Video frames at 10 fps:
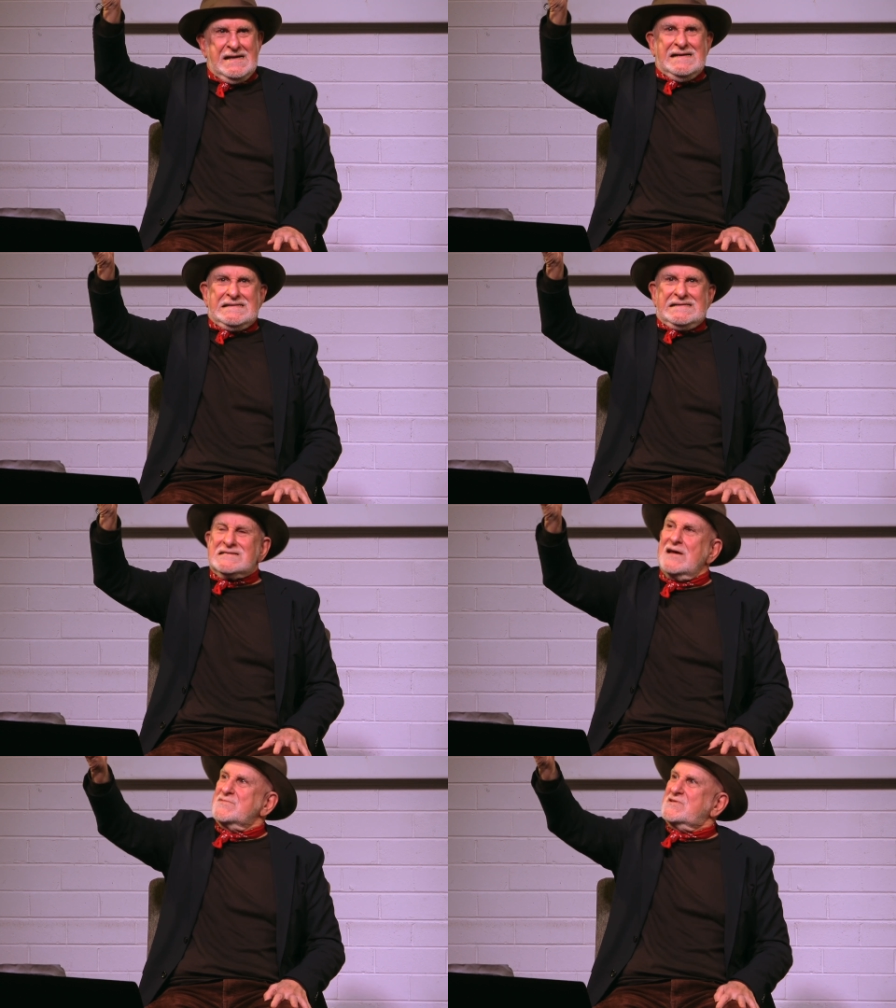And
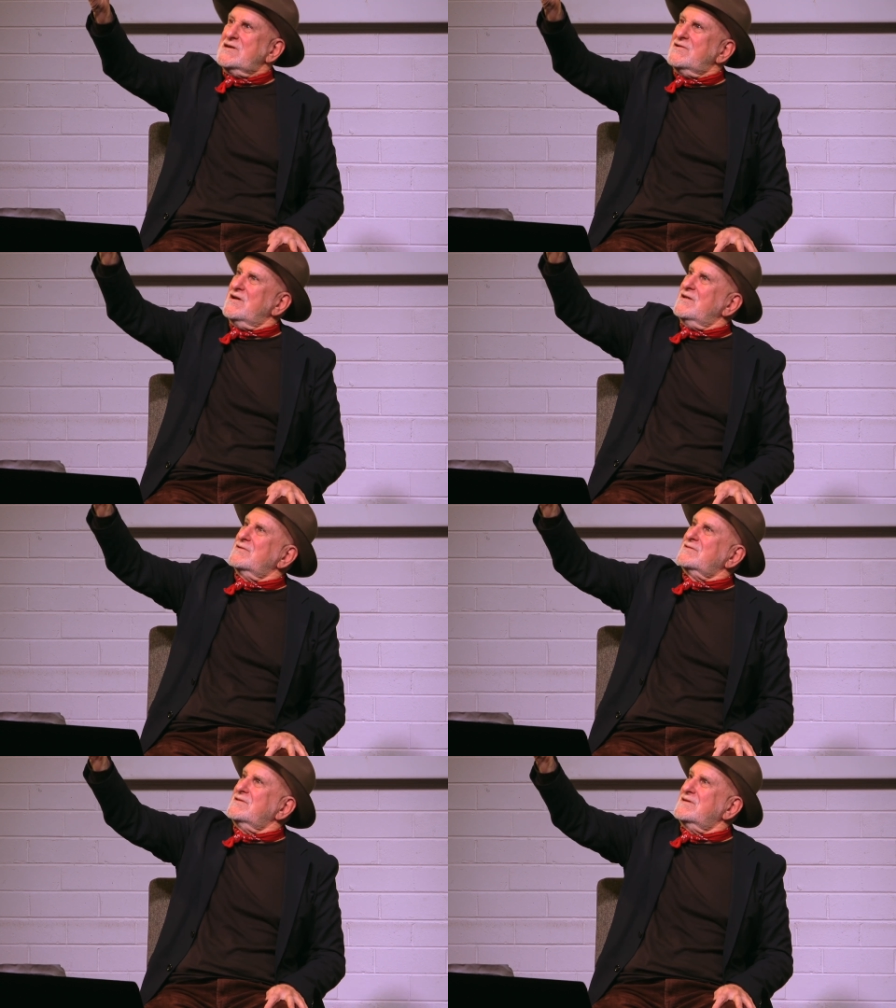some shearer
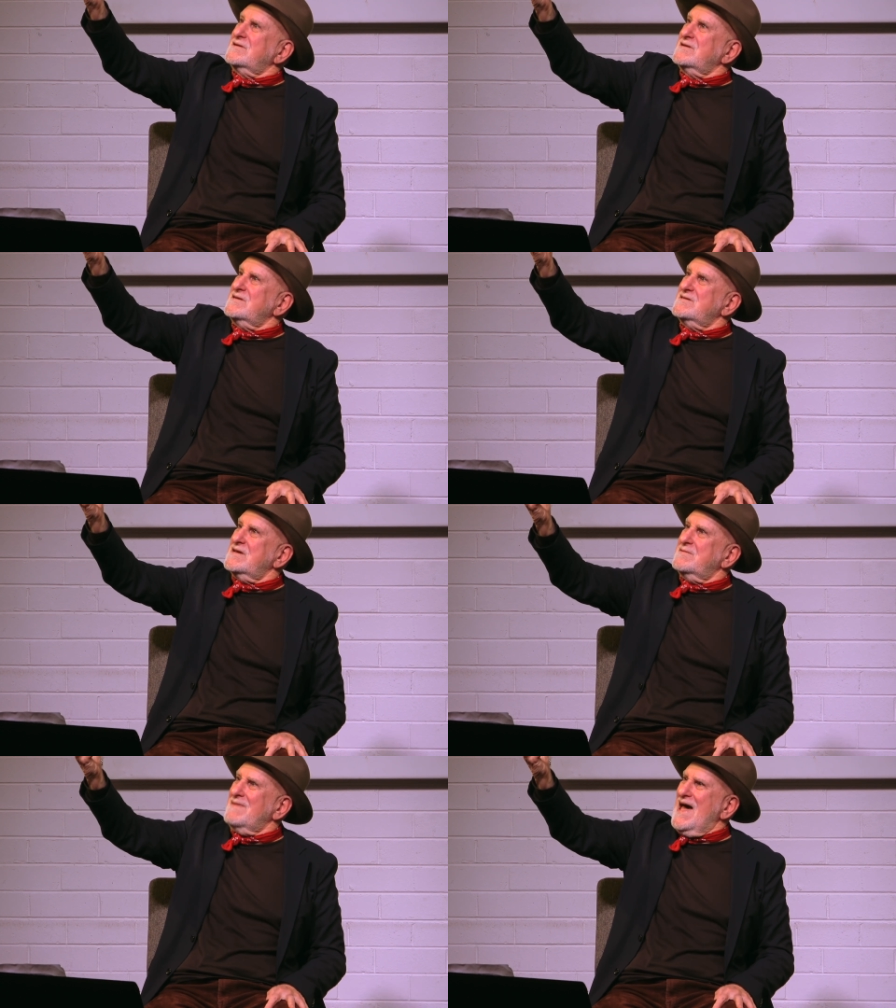looked at it and he
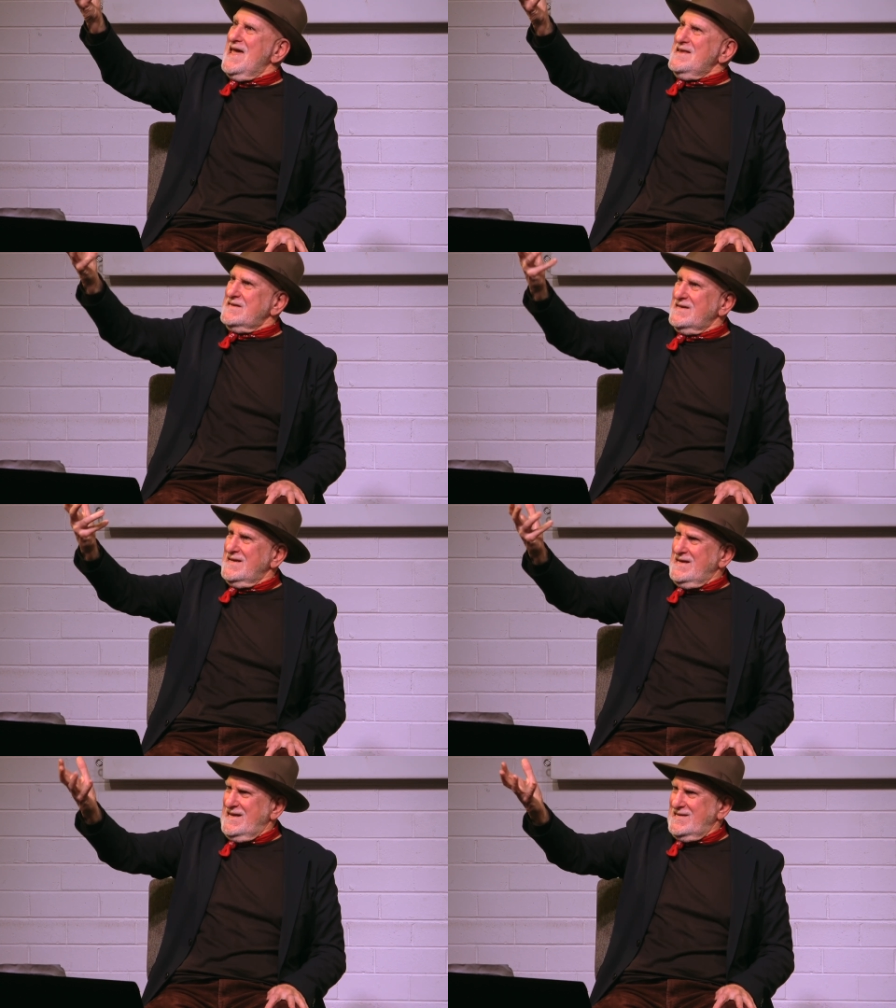said, "Mate,"
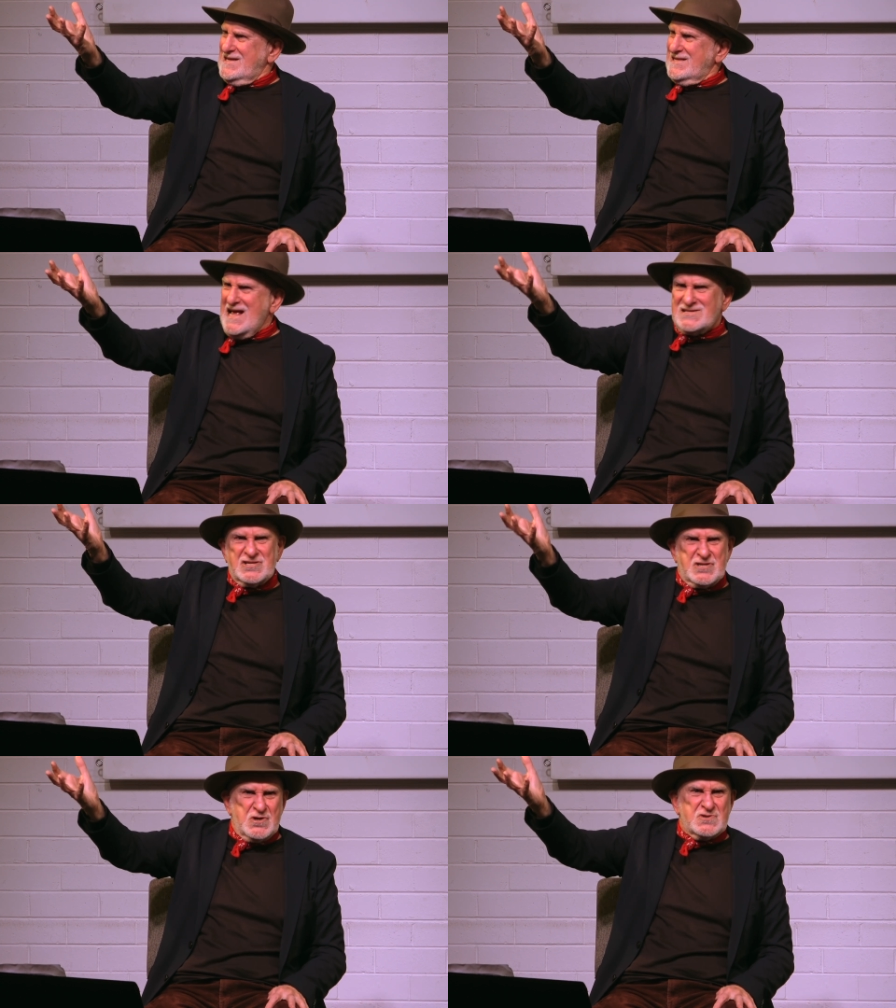he said,
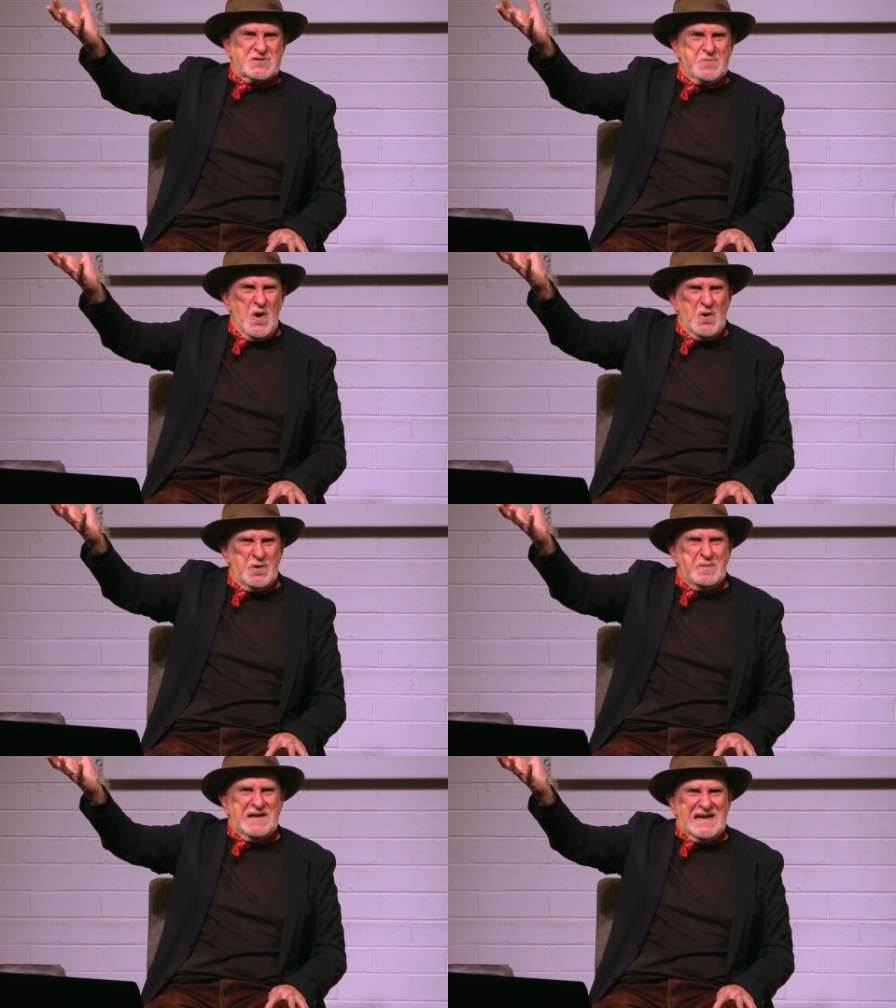"that's too small
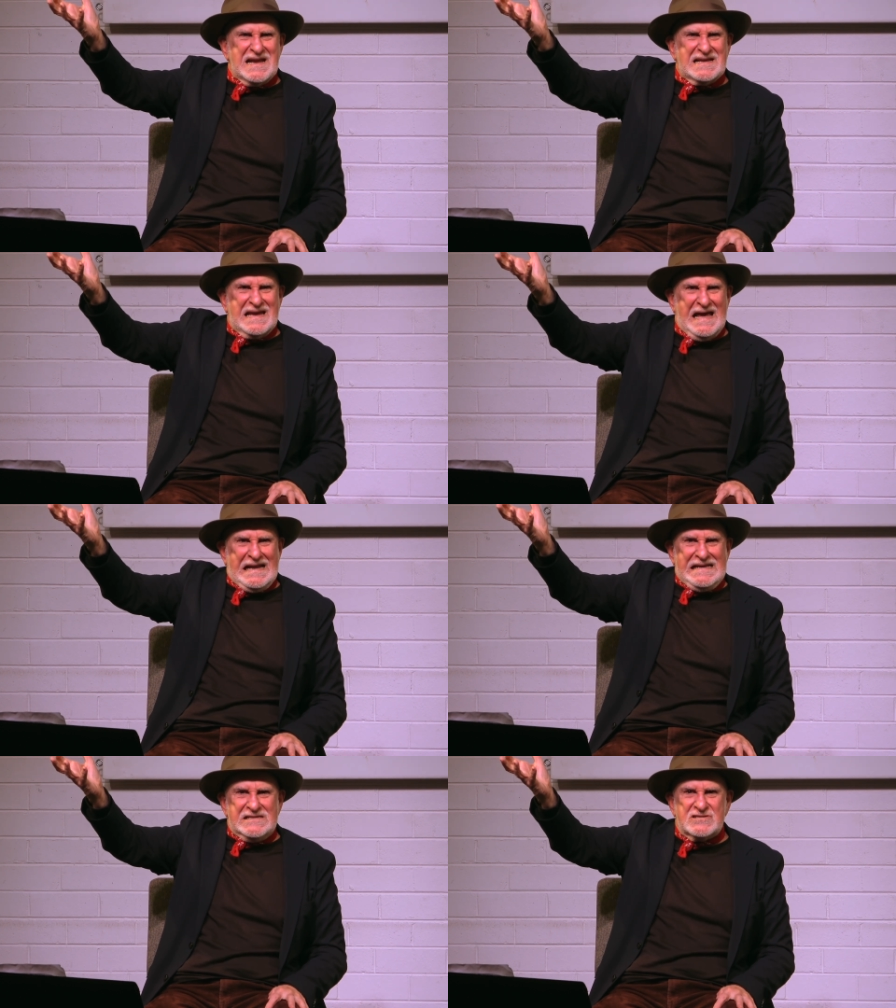to be Ned
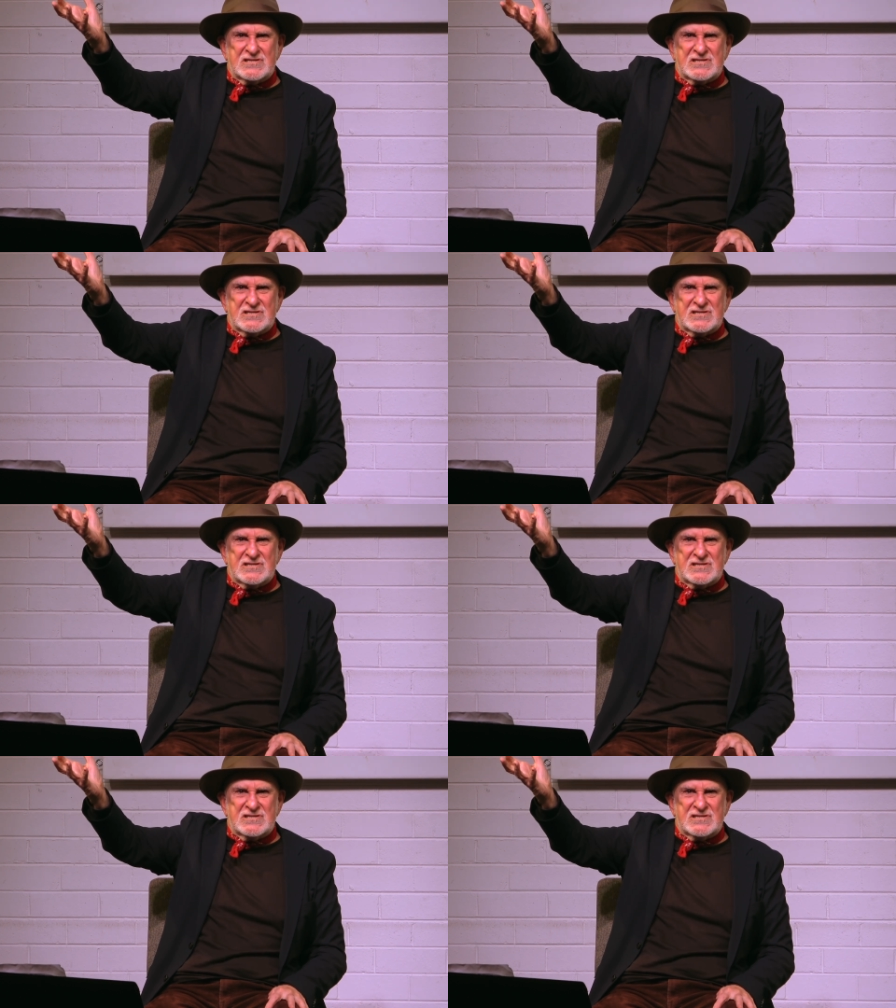Kelly's